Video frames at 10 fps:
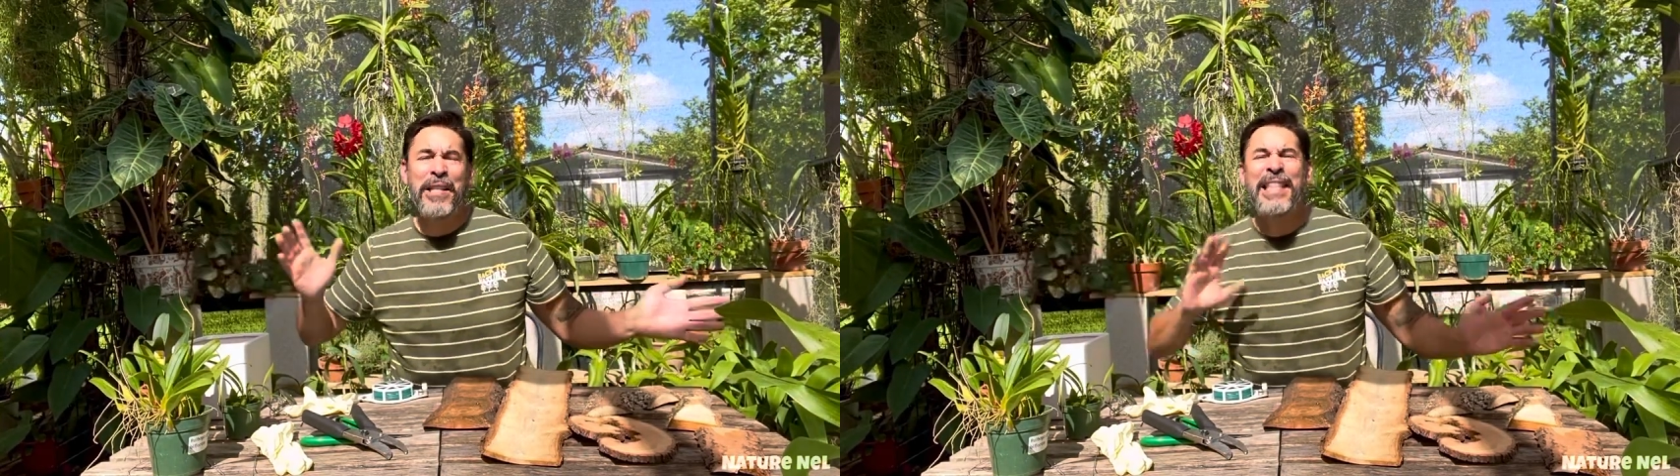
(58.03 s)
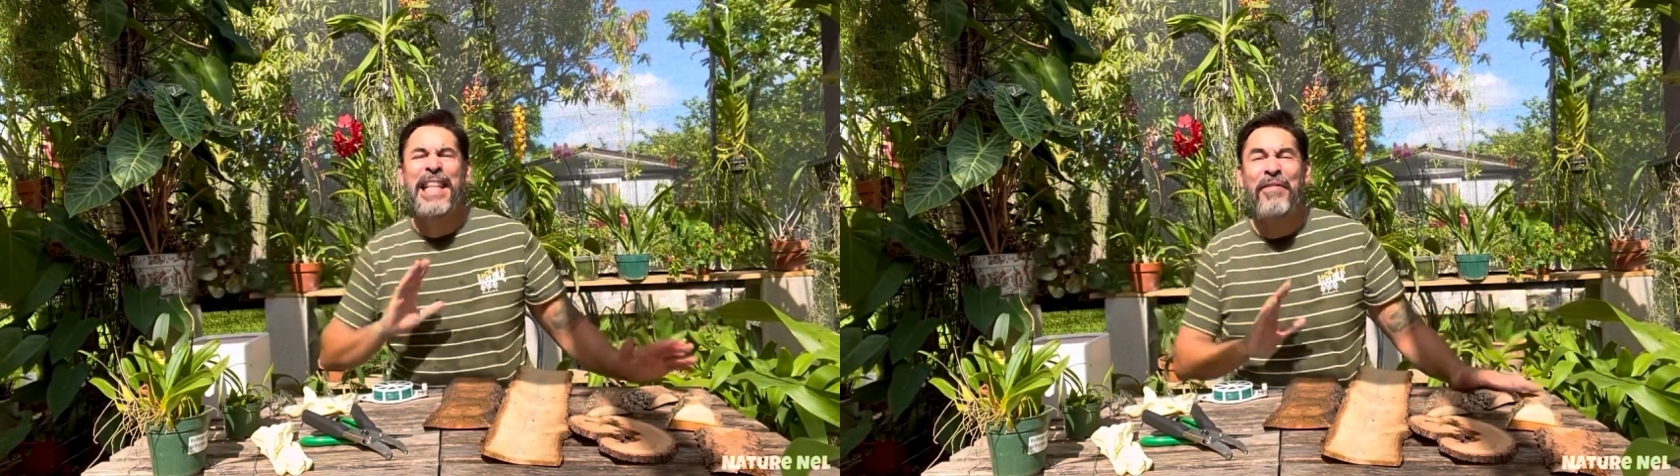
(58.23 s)

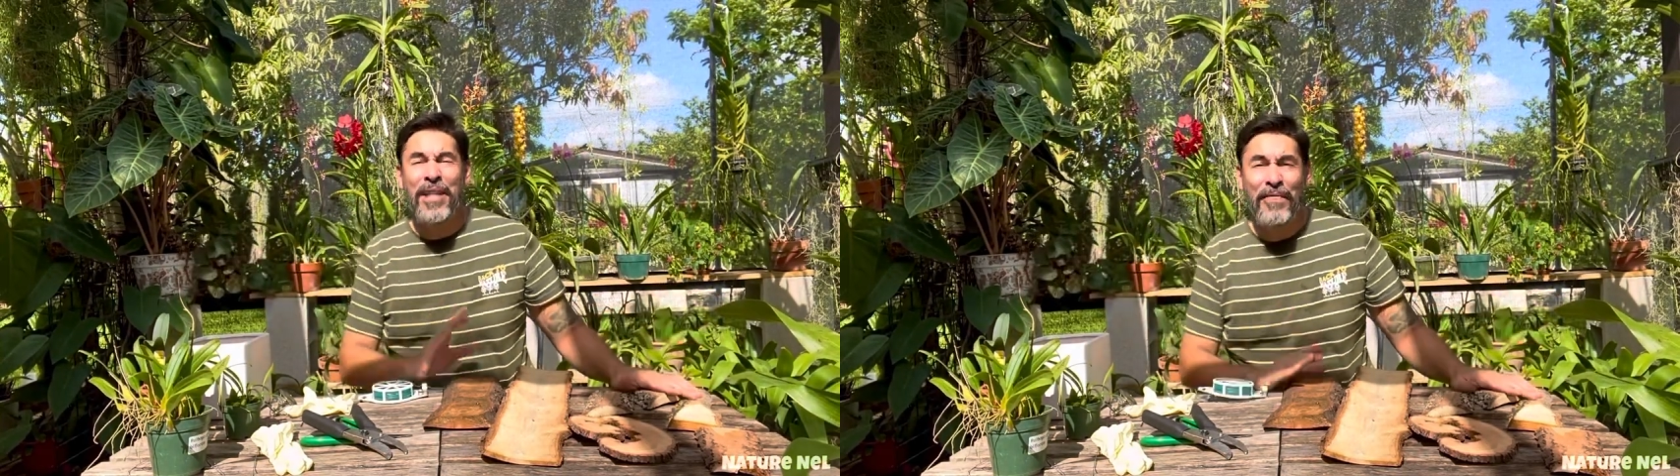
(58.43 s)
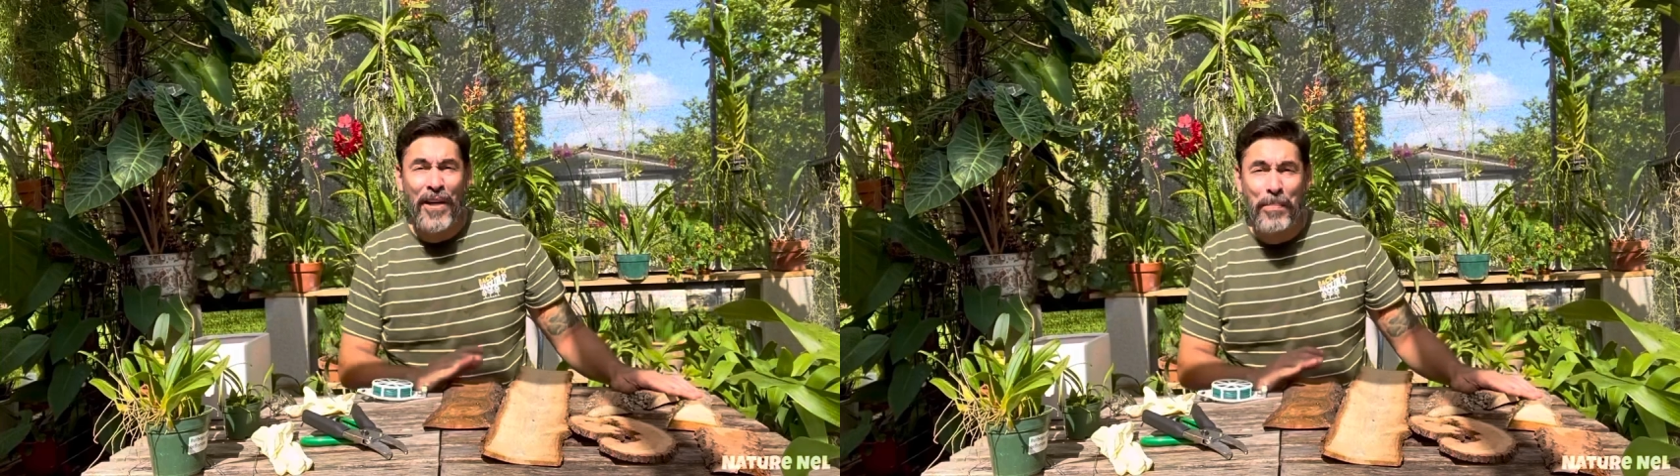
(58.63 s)

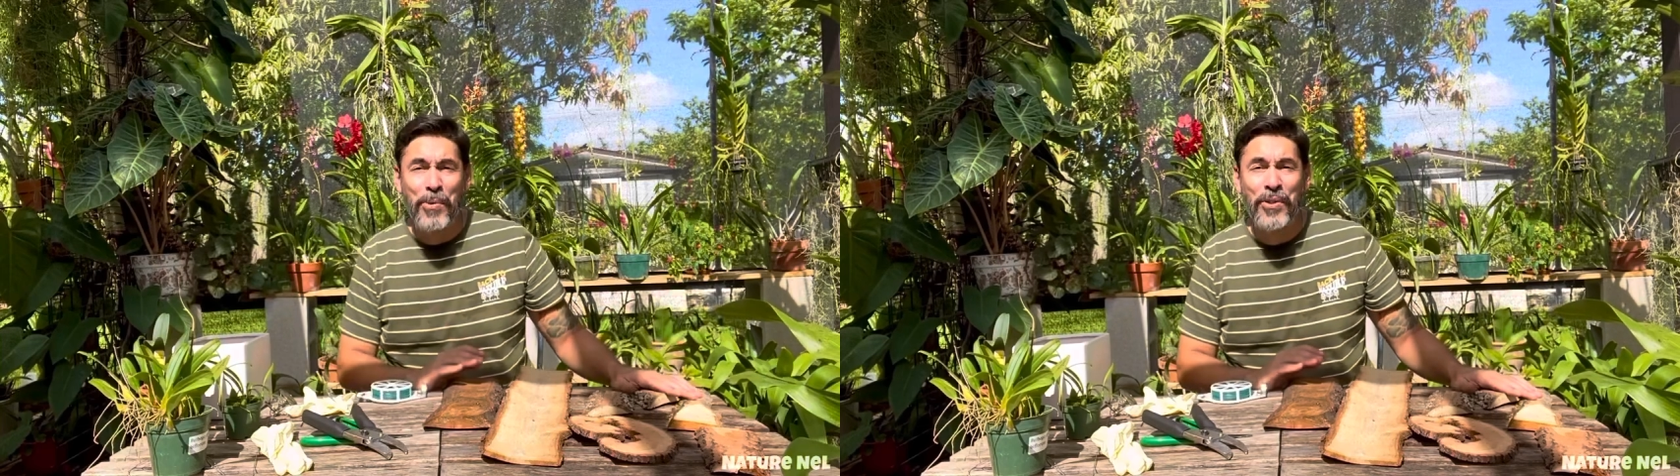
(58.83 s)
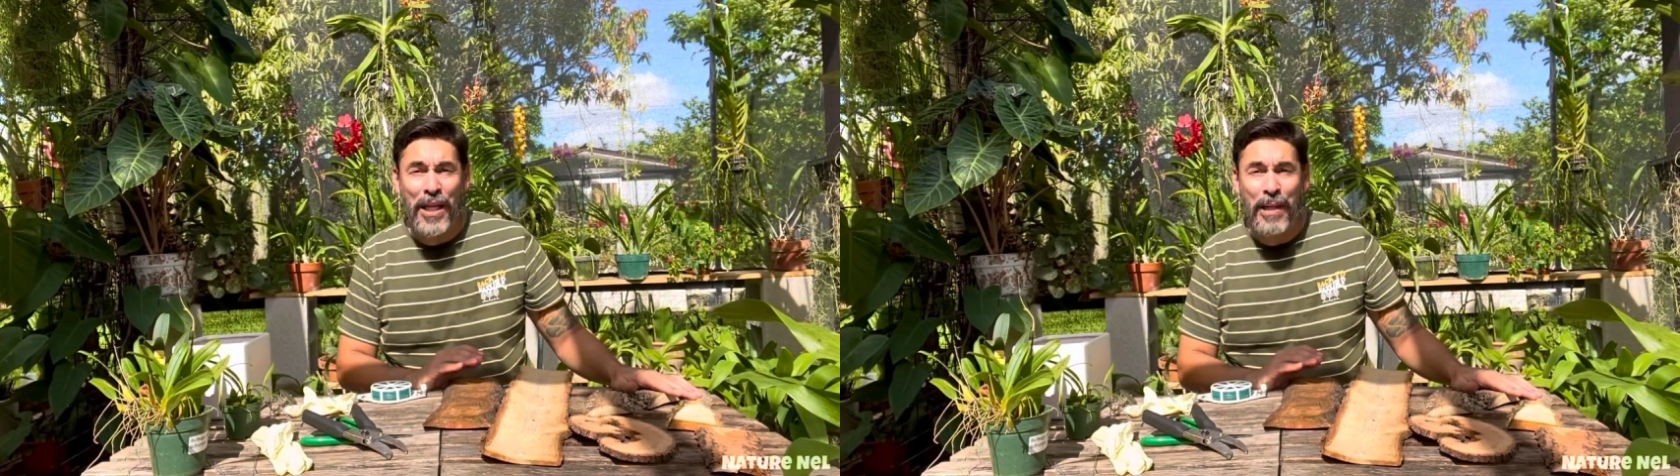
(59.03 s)

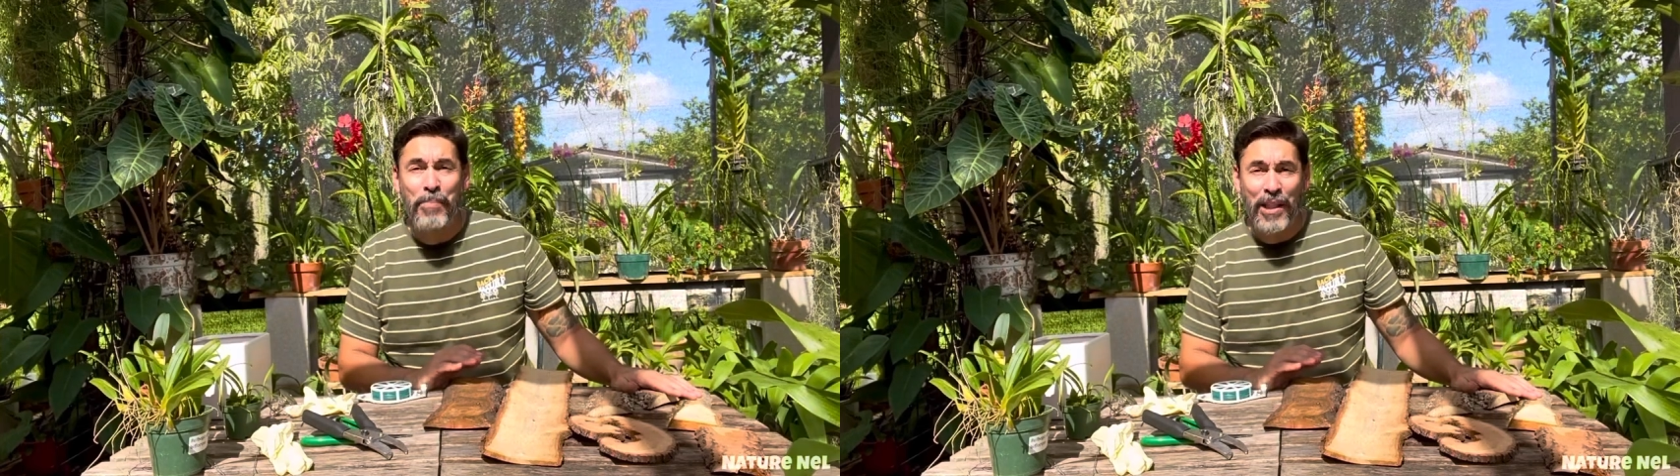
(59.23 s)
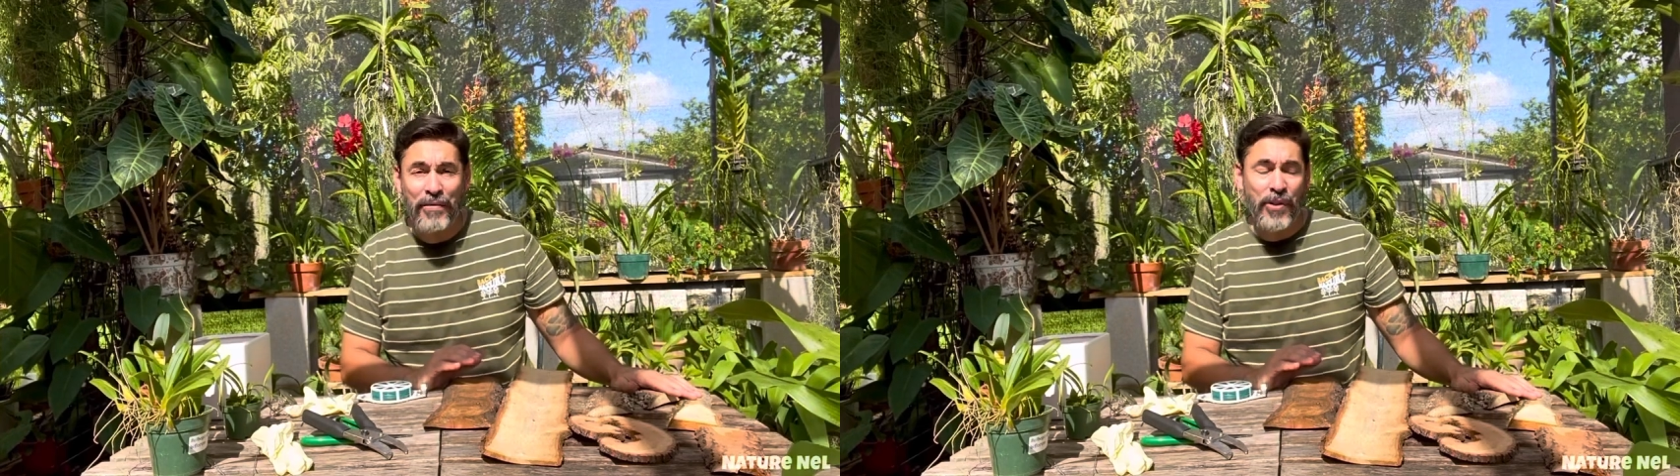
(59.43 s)
75%,
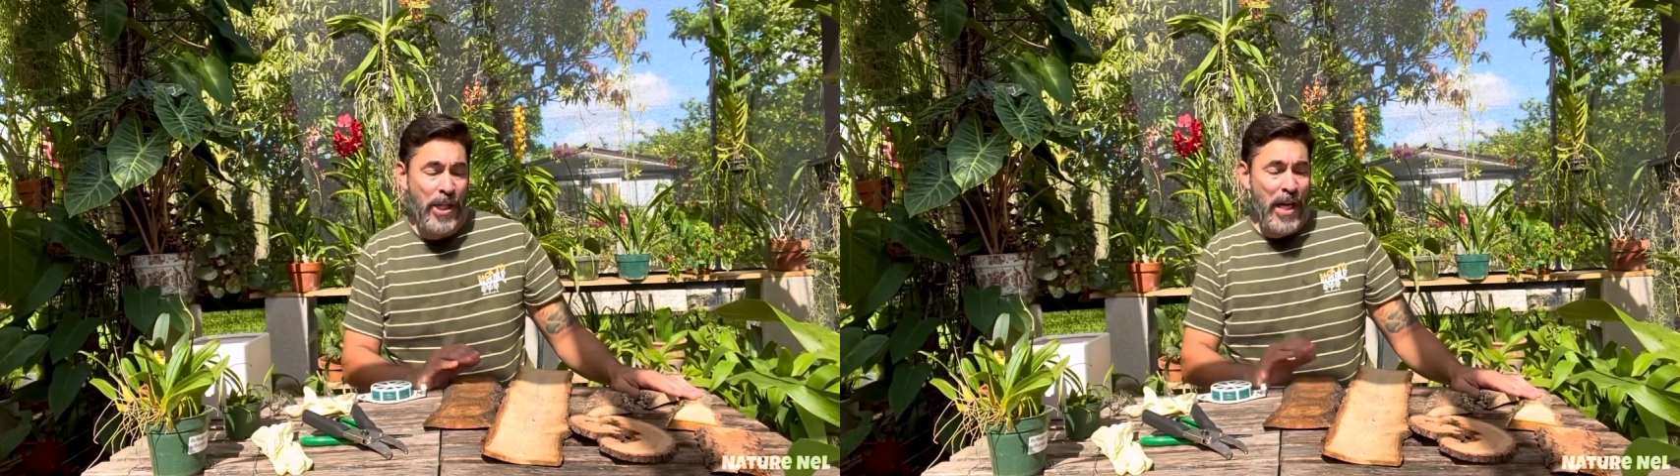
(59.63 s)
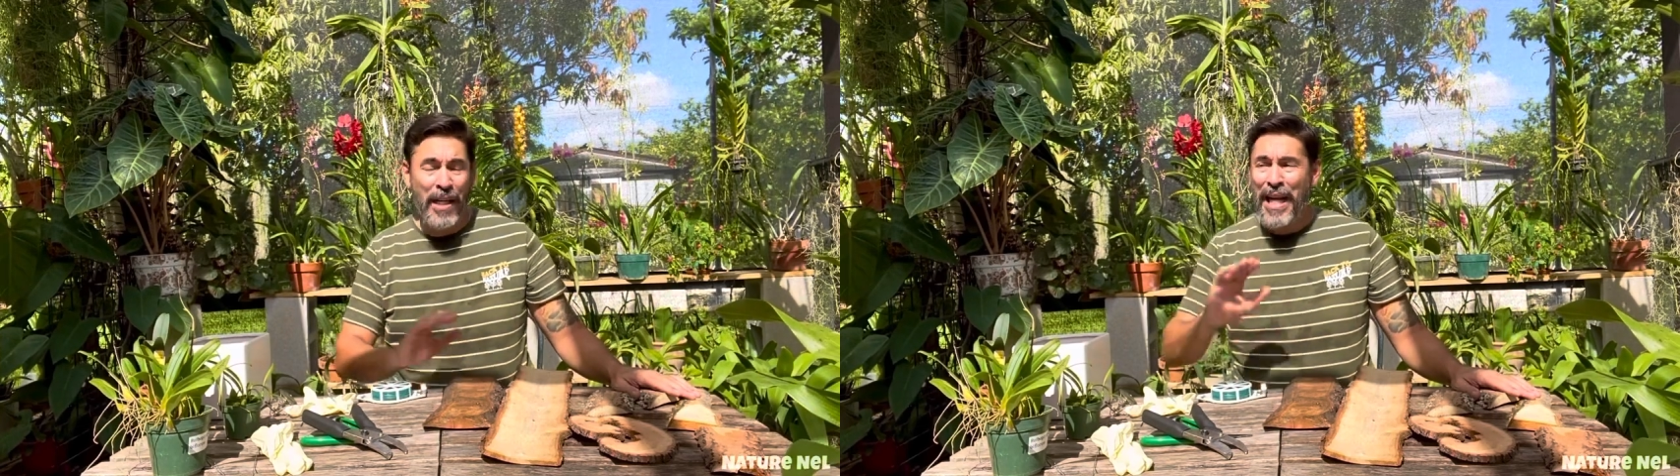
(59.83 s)
believe it or not.